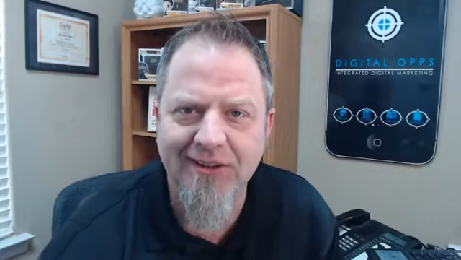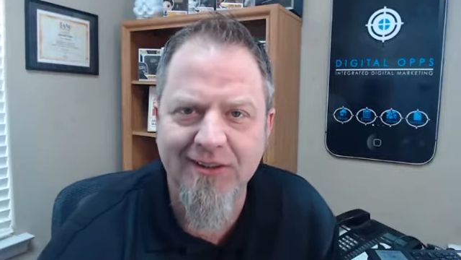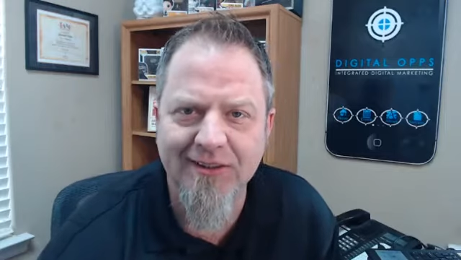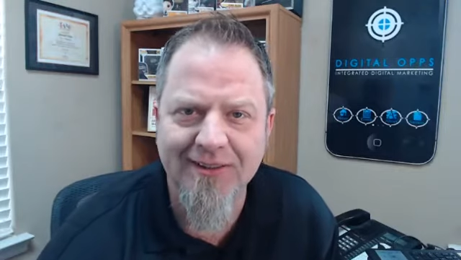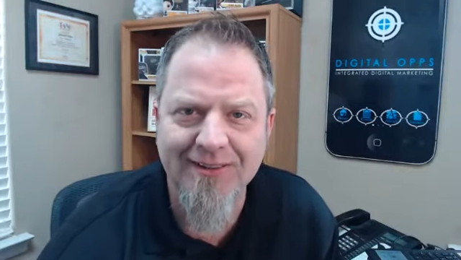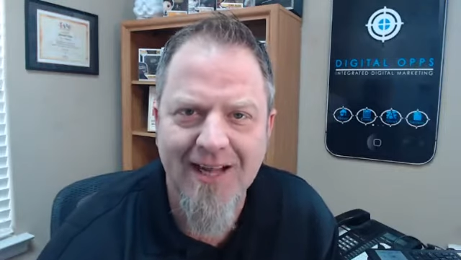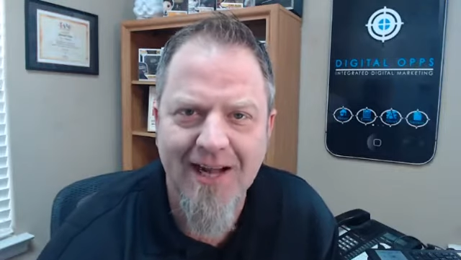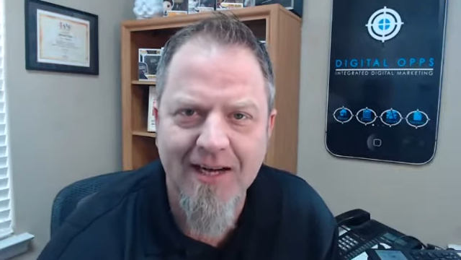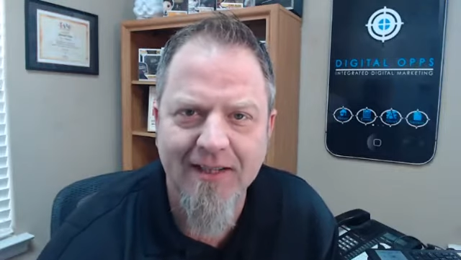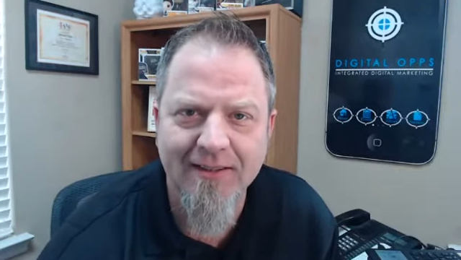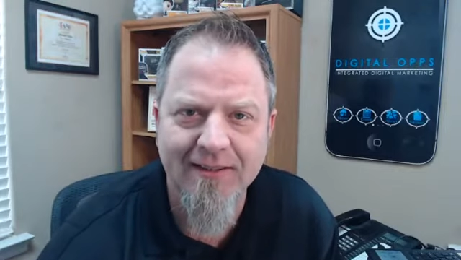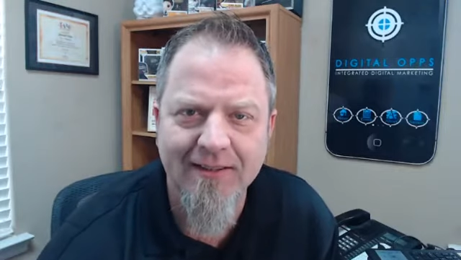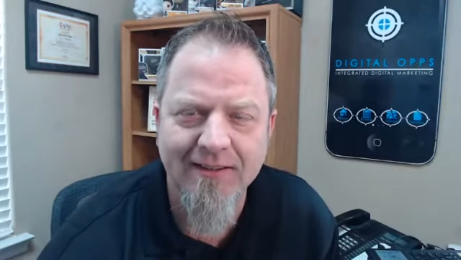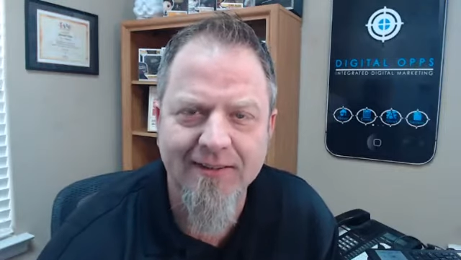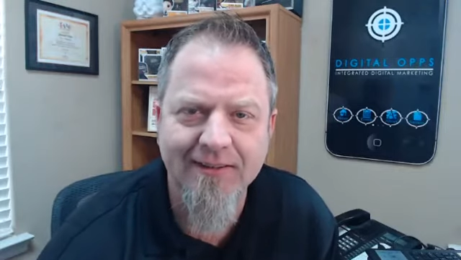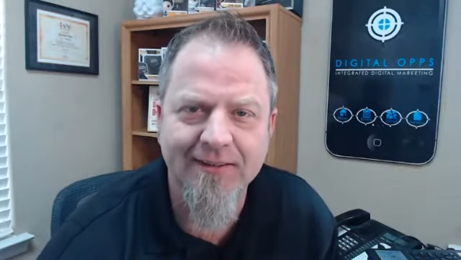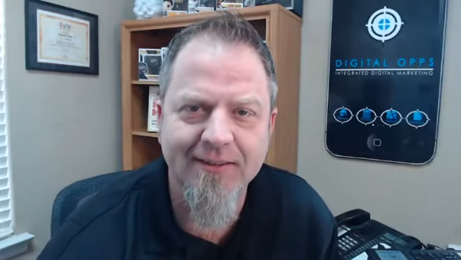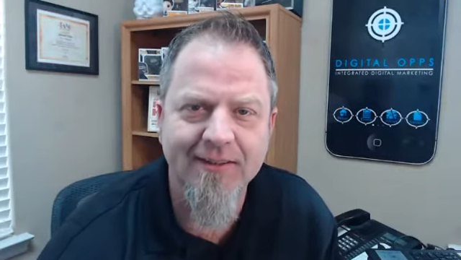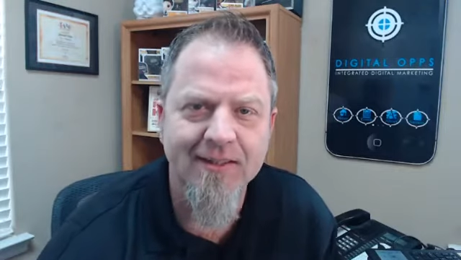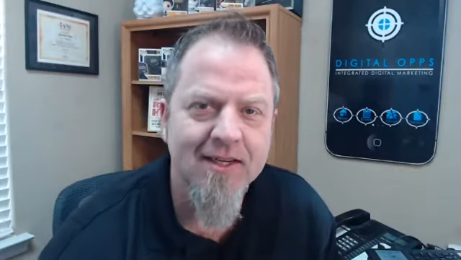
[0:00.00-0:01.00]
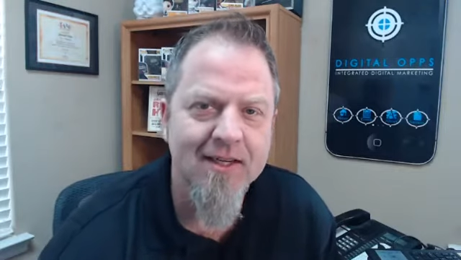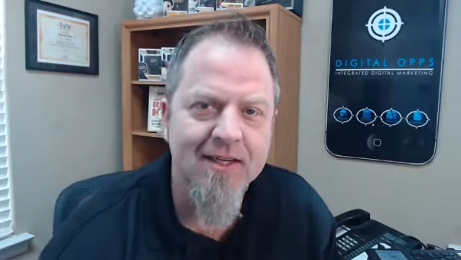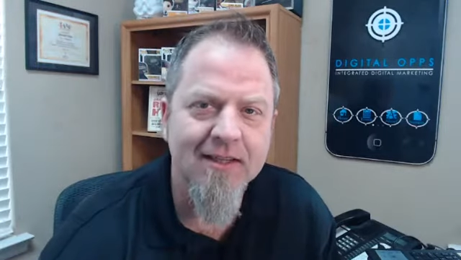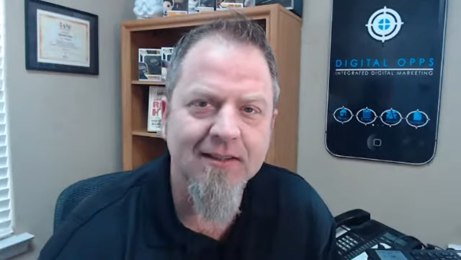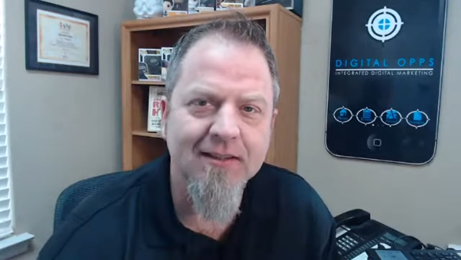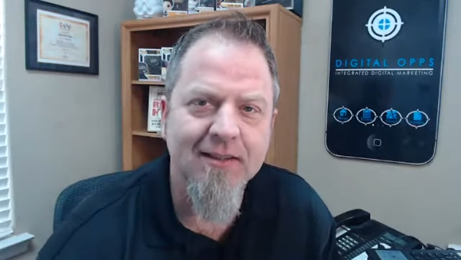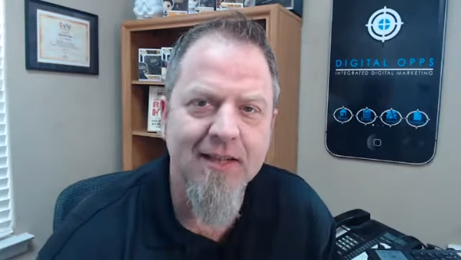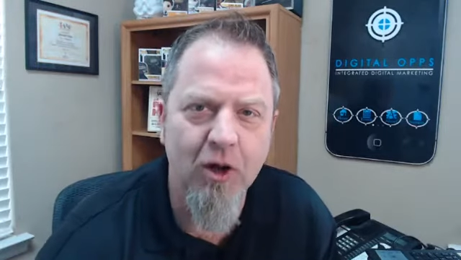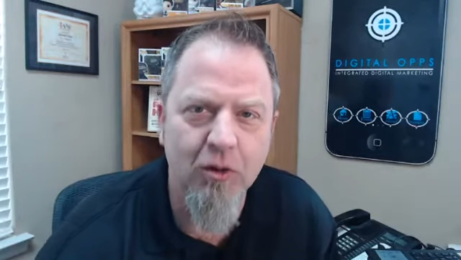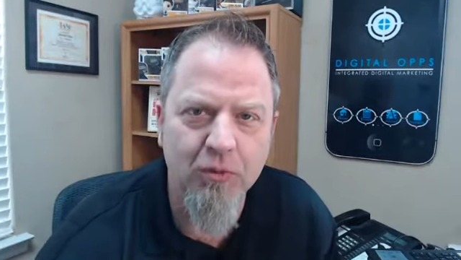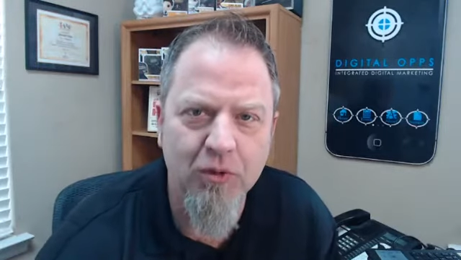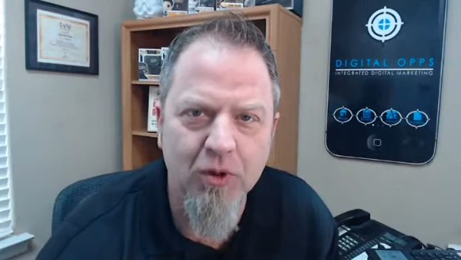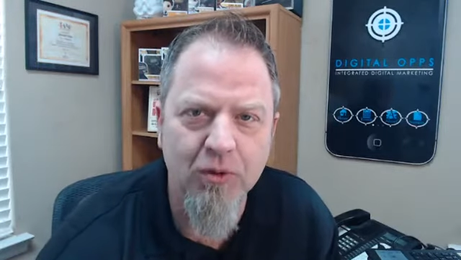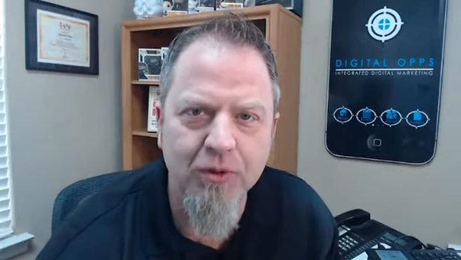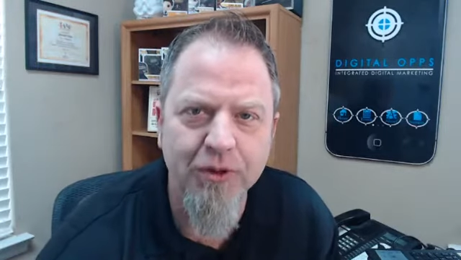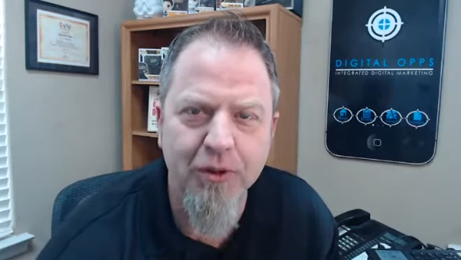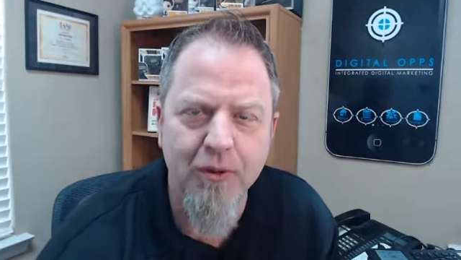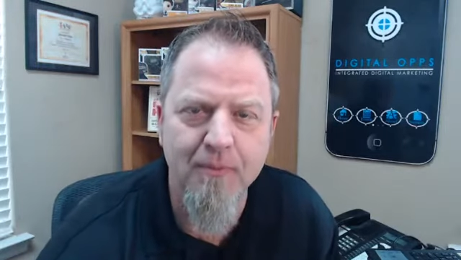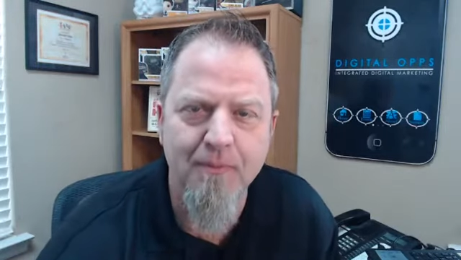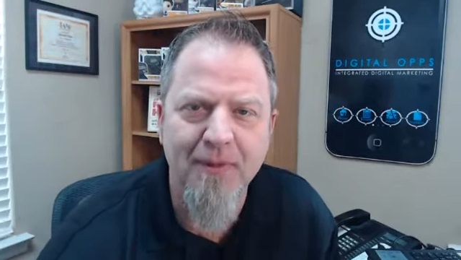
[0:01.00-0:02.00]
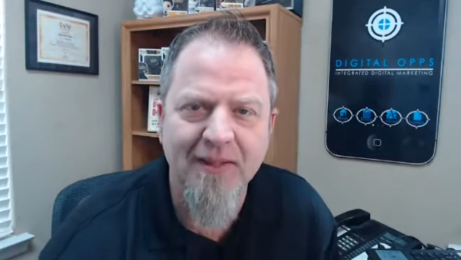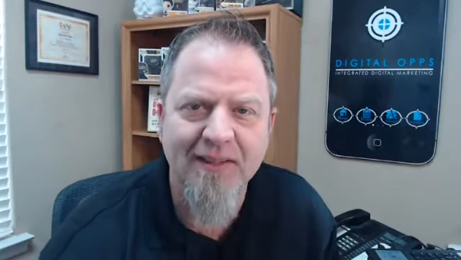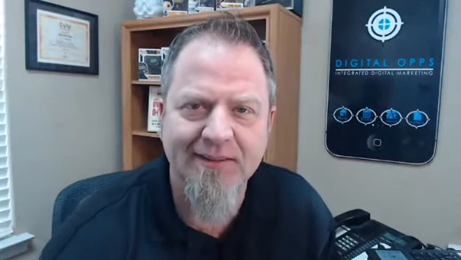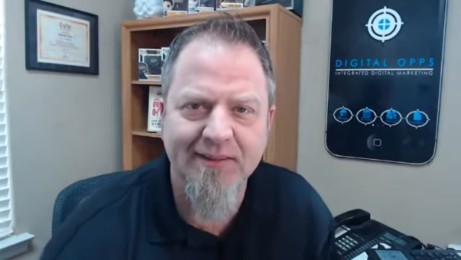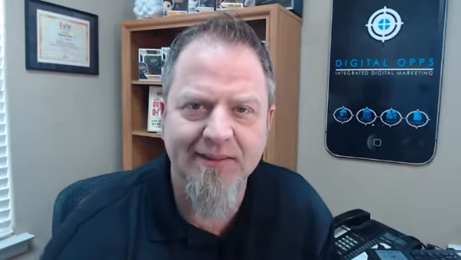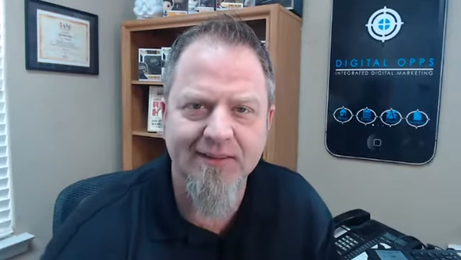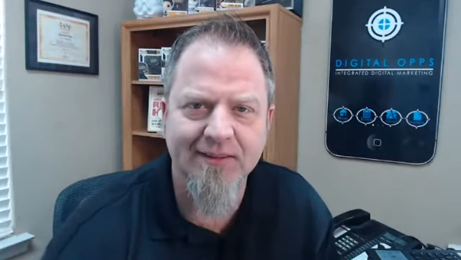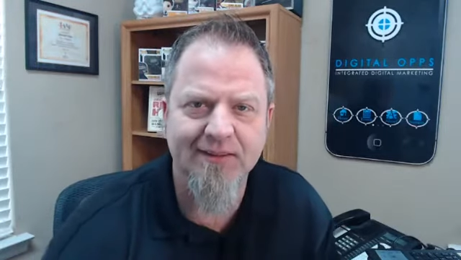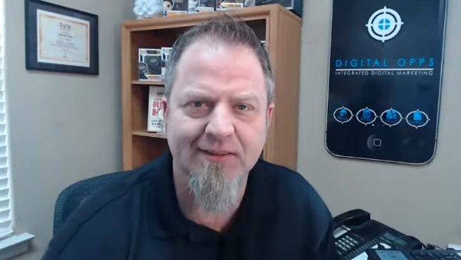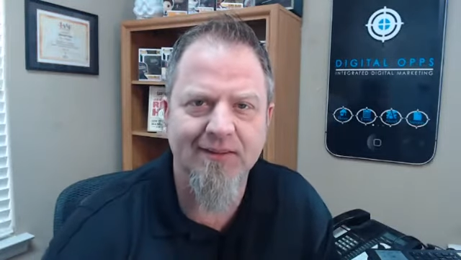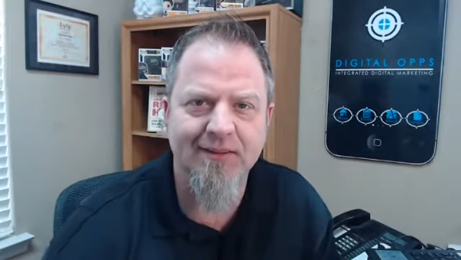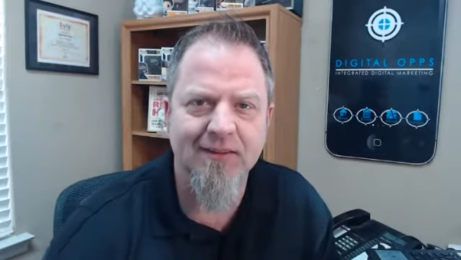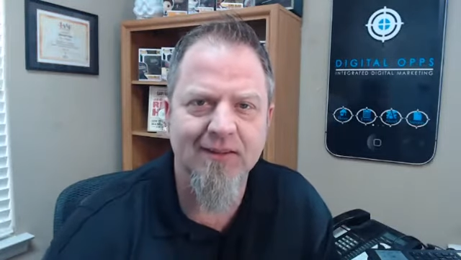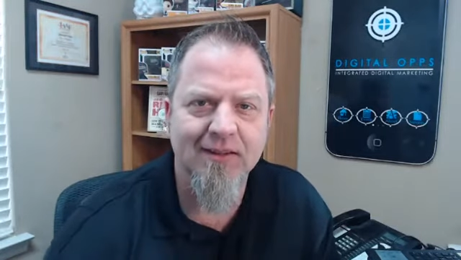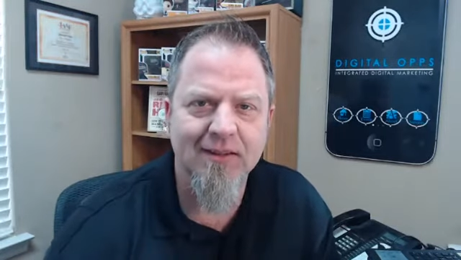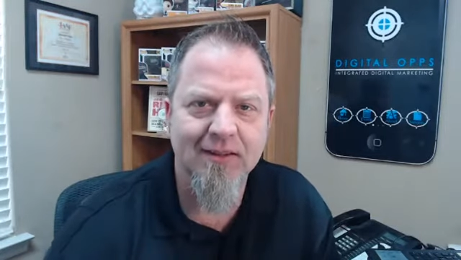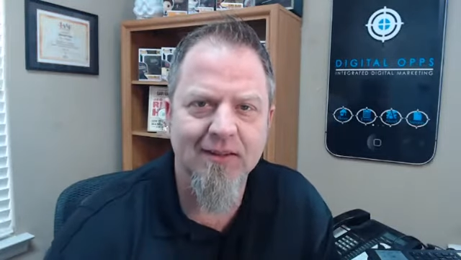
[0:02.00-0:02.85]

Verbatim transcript: and tactics to help grow your business.